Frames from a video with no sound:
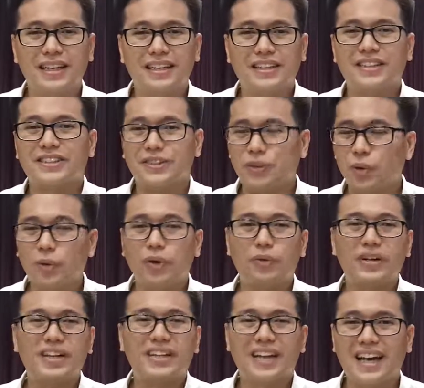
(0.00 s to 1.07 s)
there's nowhere we
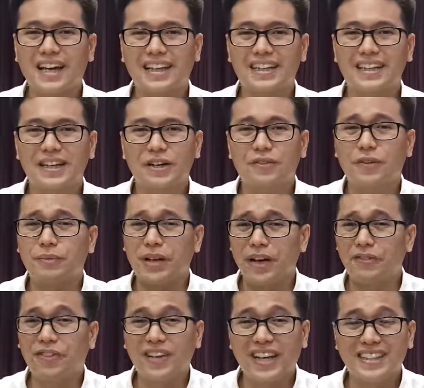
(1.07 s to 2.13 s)
can hide from the
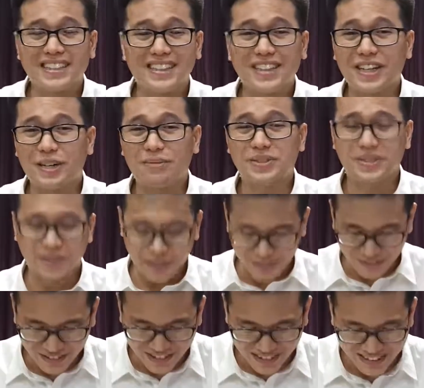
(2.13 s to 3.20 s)
everlasting arms of
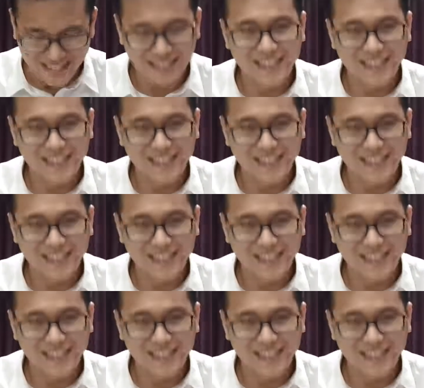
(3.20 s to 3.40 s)
God.